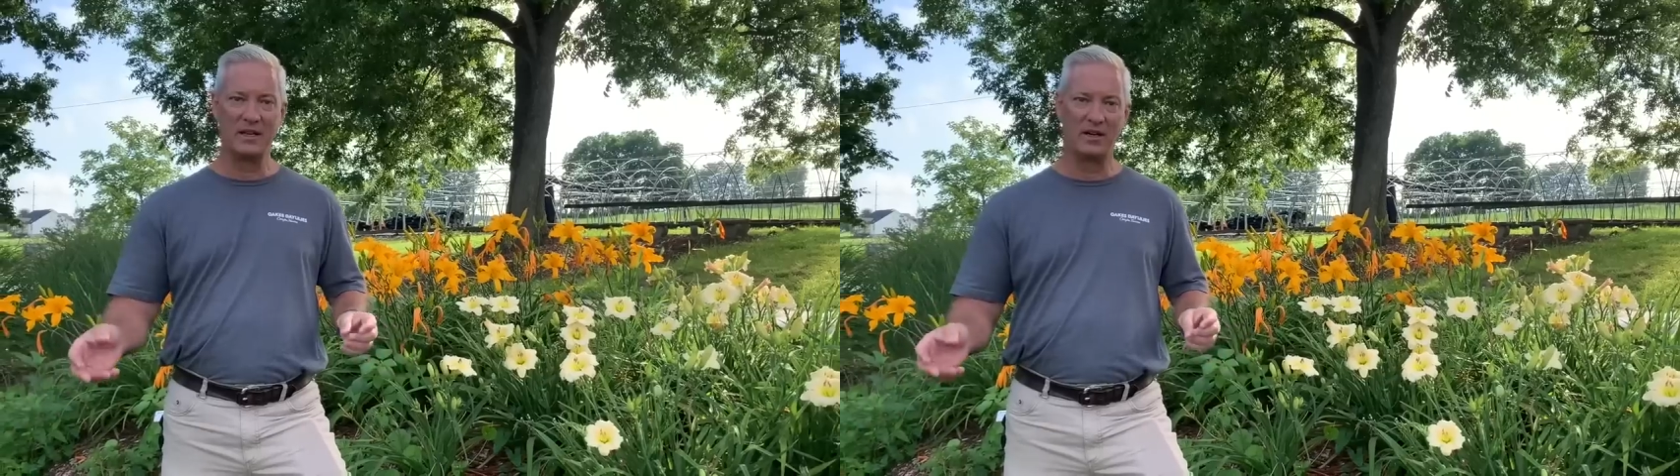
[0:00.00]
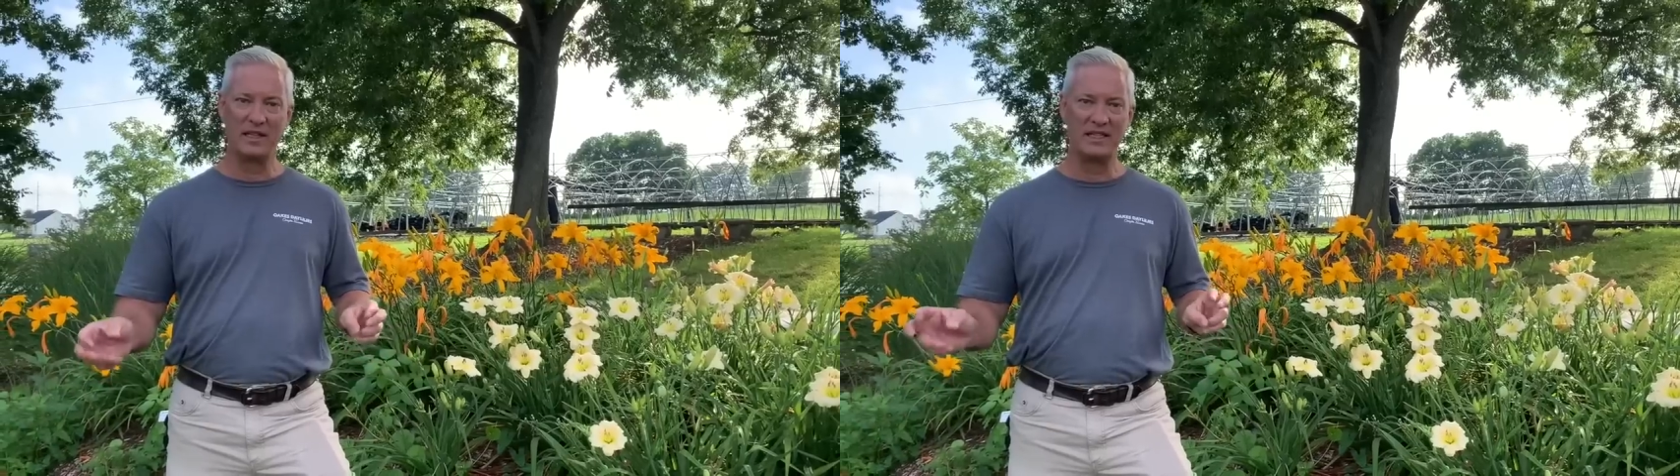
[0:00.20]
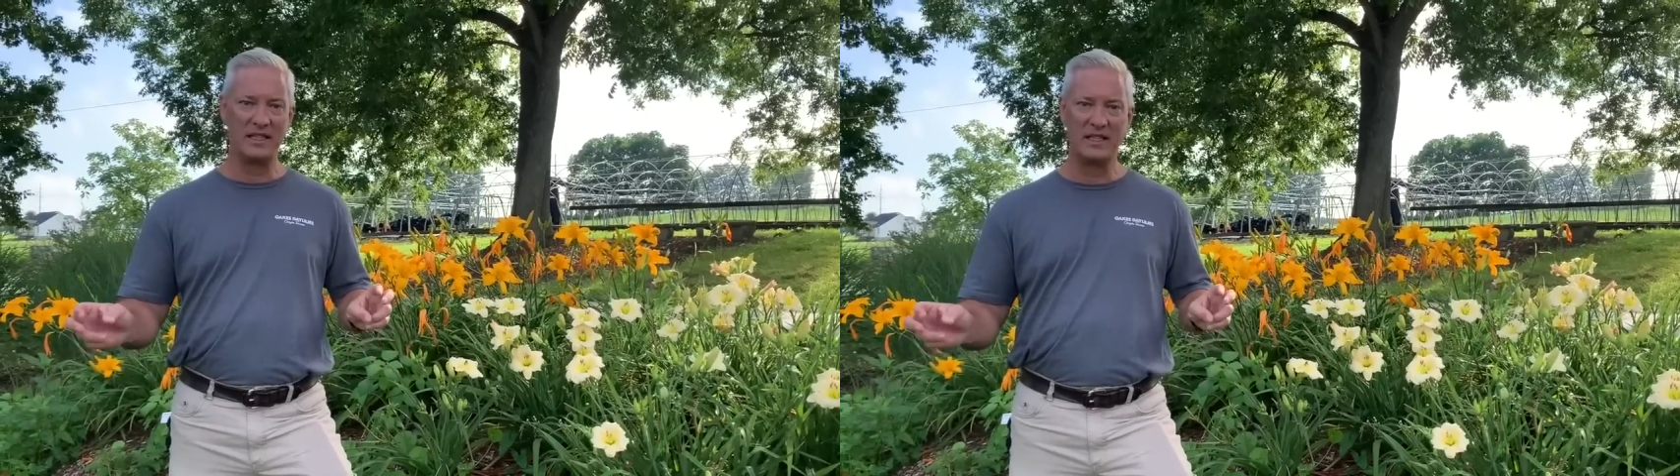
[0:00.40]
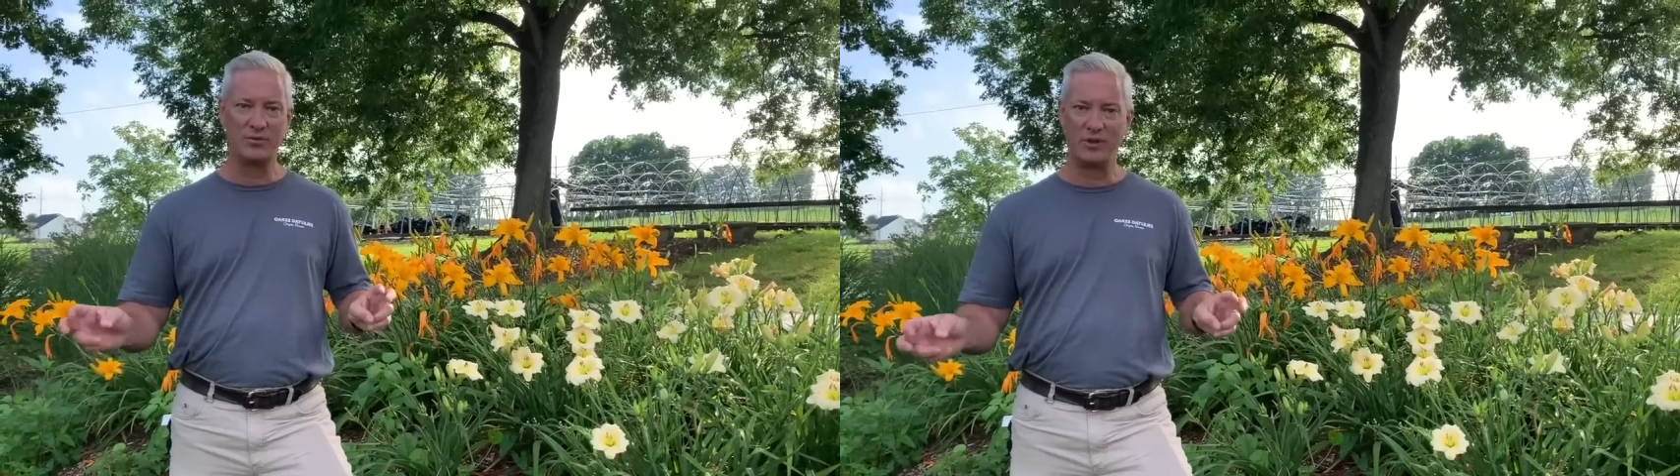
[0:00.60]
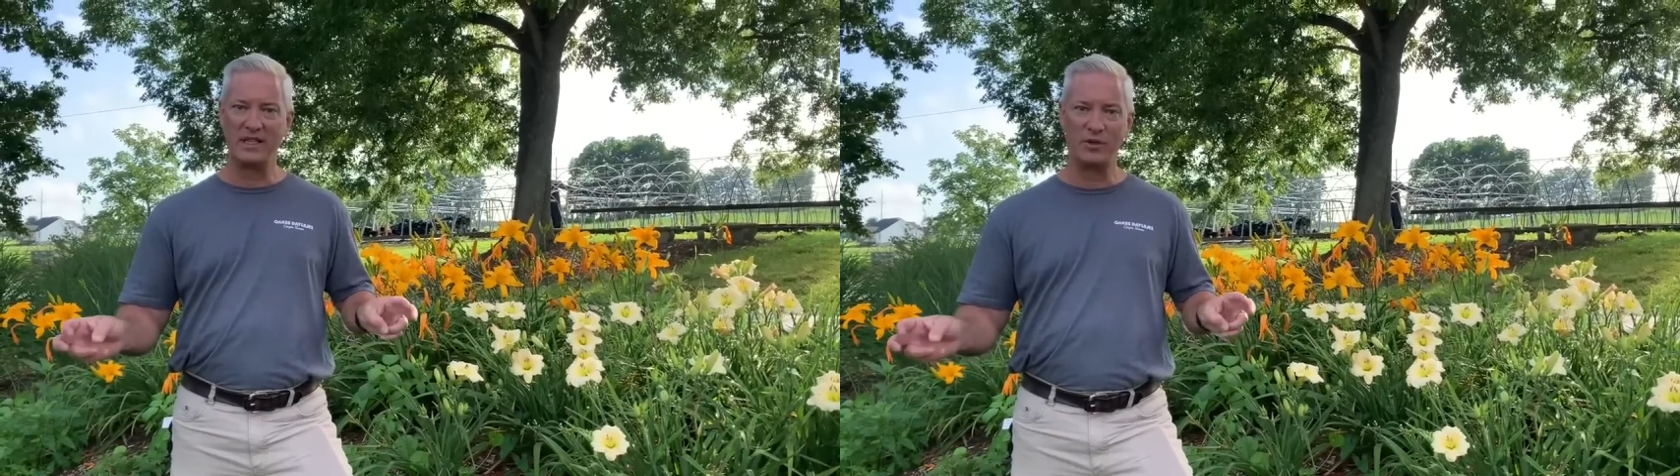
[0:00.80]
are listed as
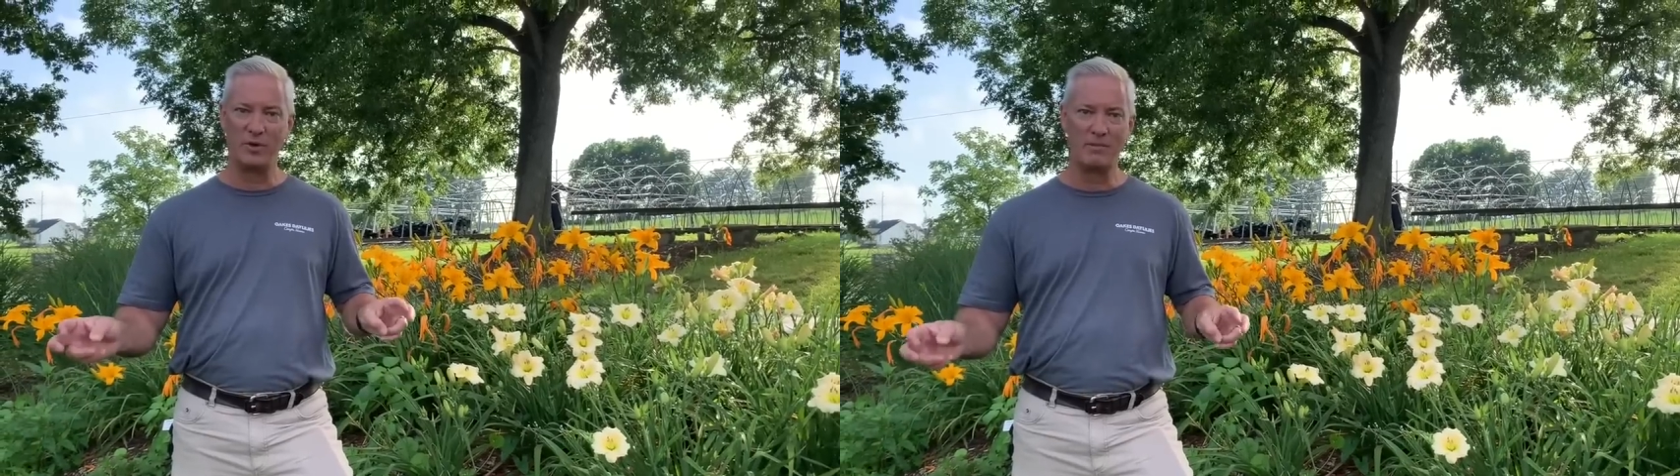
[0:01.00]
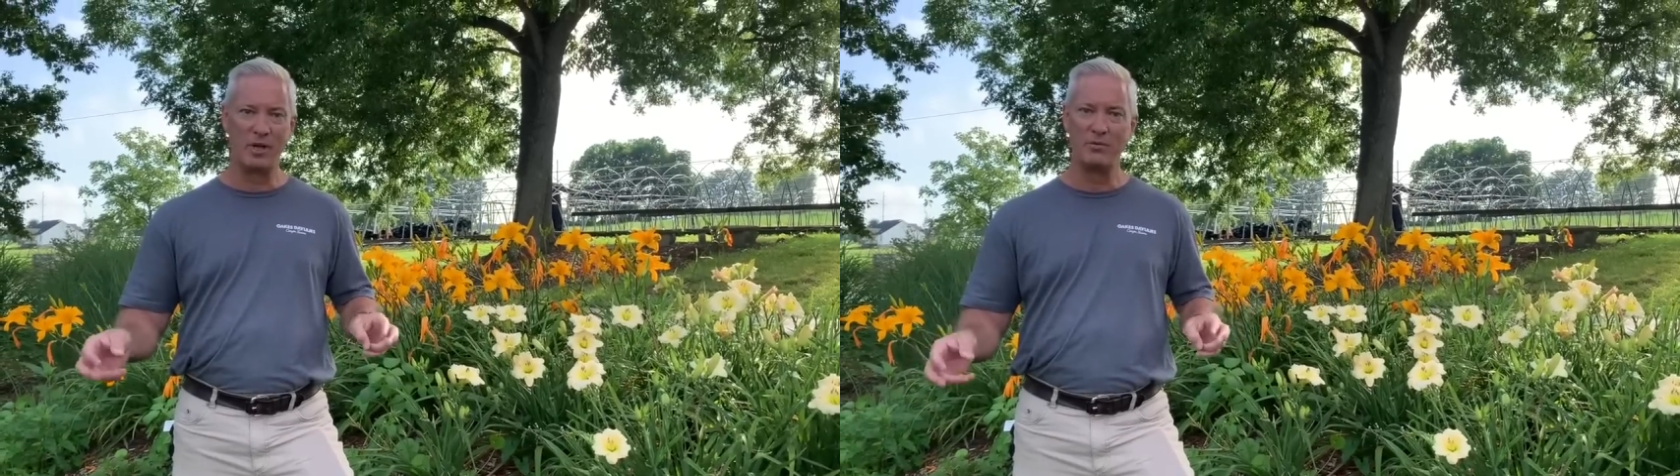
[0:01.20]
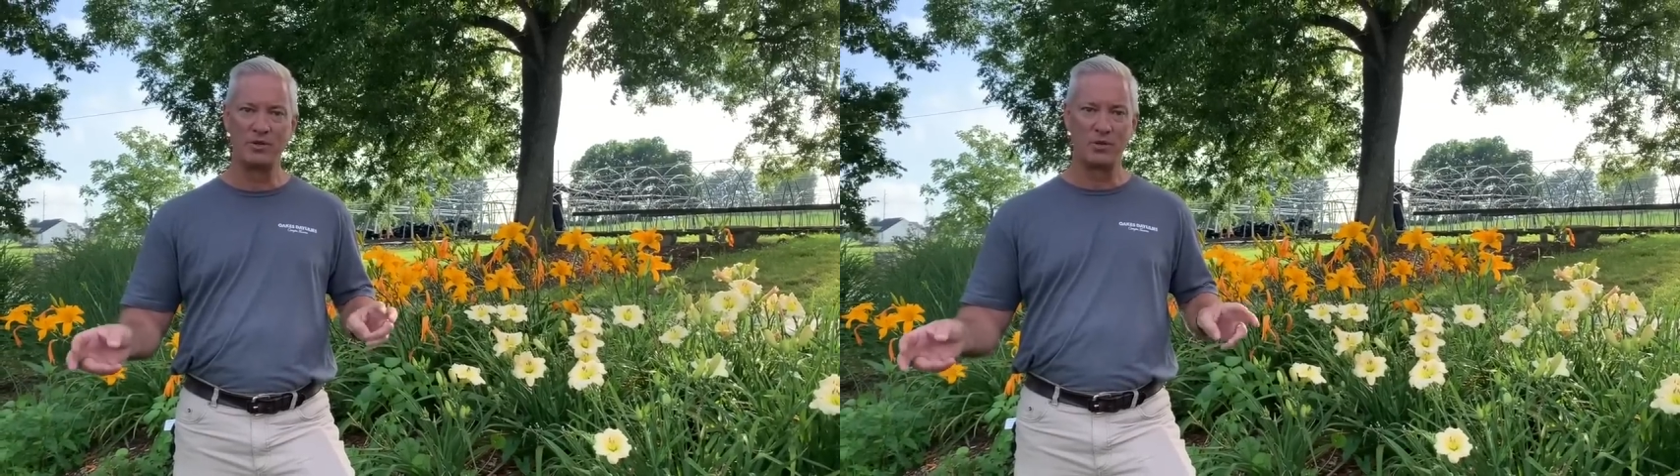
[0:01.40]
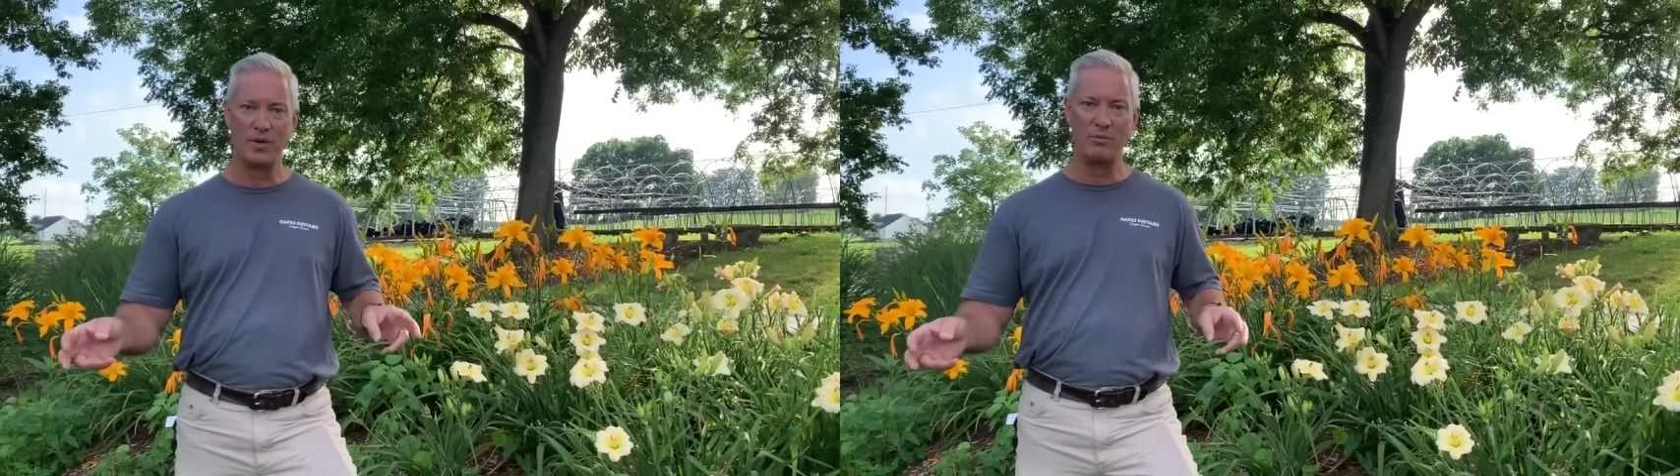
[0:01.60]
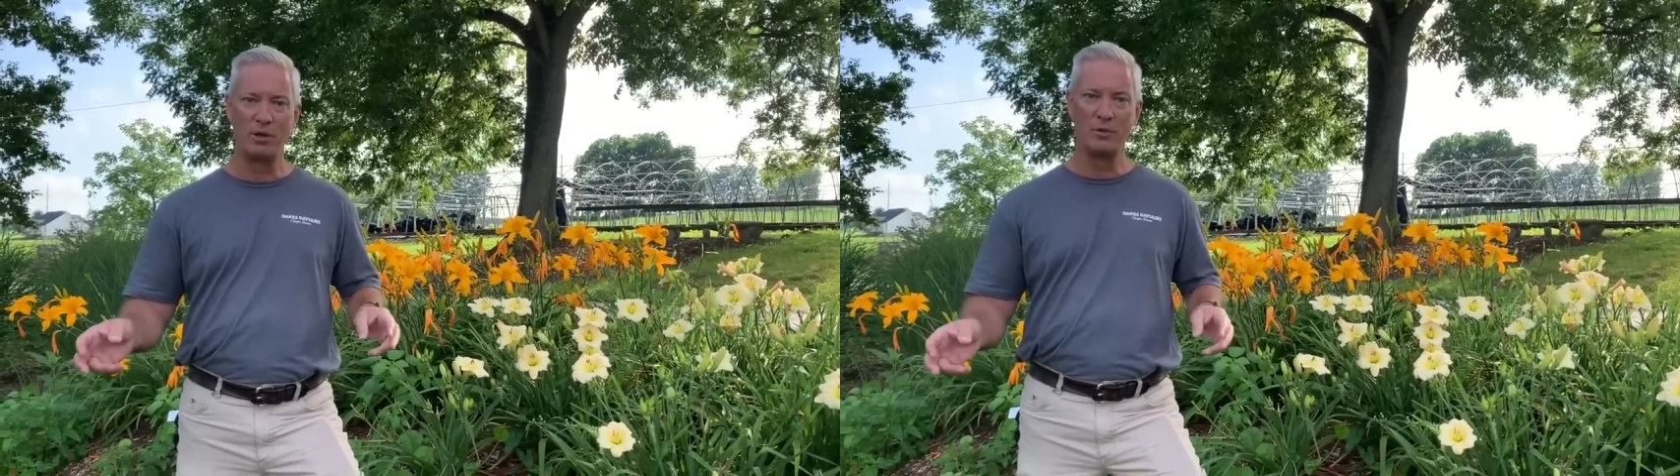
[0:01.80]
really good rebloomers or
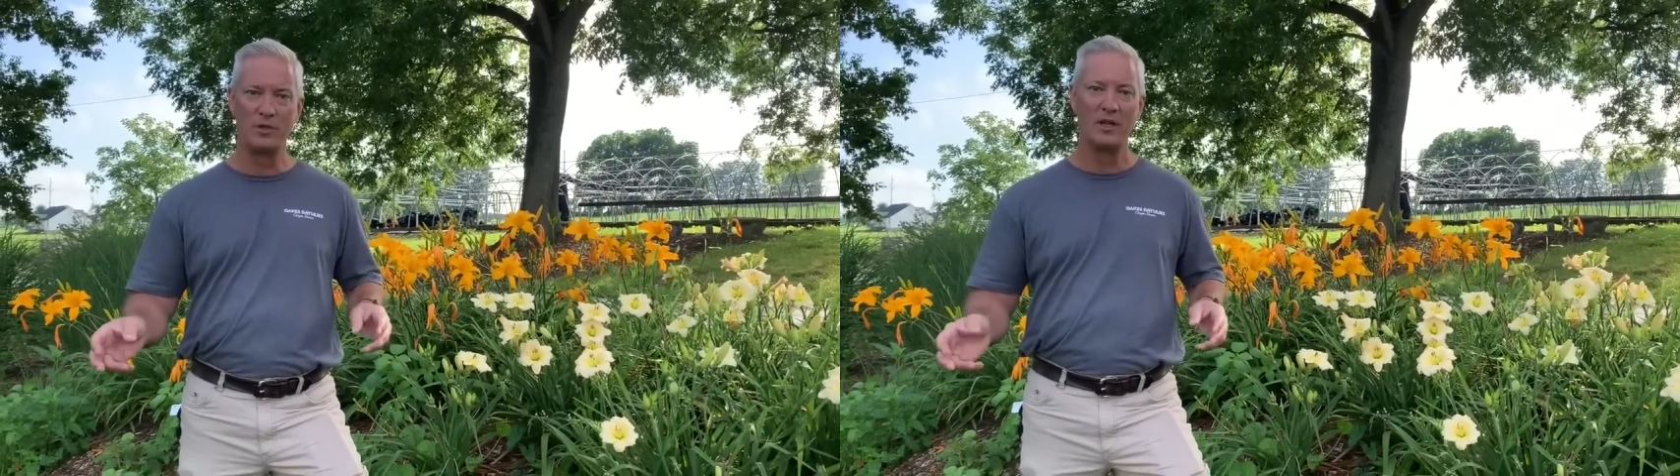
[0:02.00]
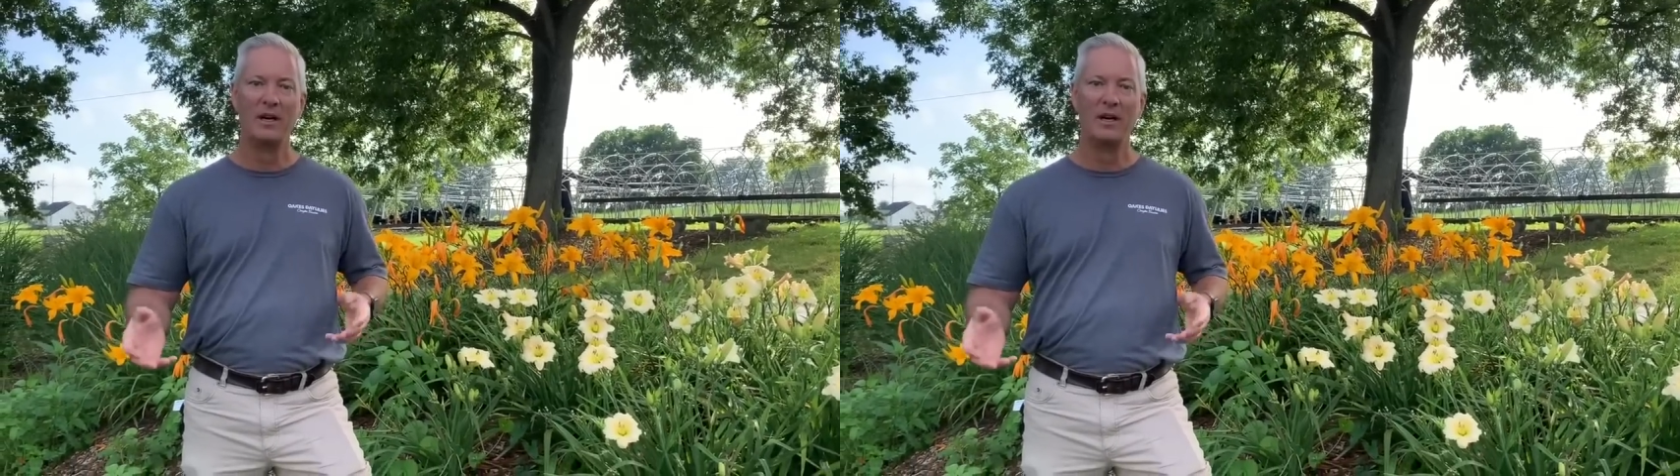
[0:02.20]
rebloomers,